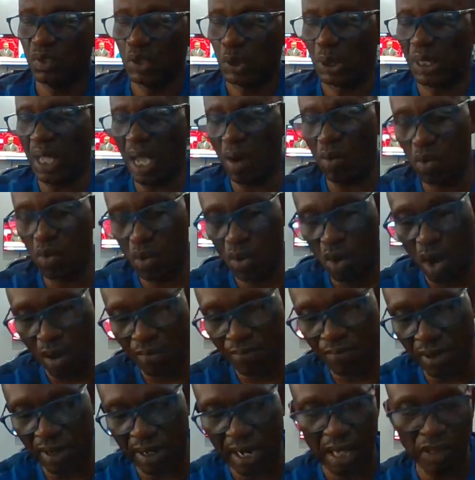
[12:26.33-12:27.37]
Then we'll
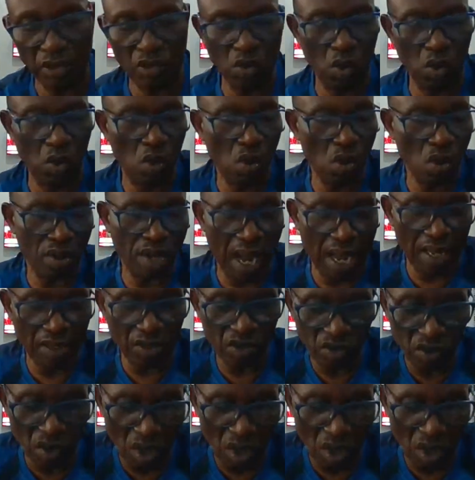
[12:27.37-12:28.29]
go further to look at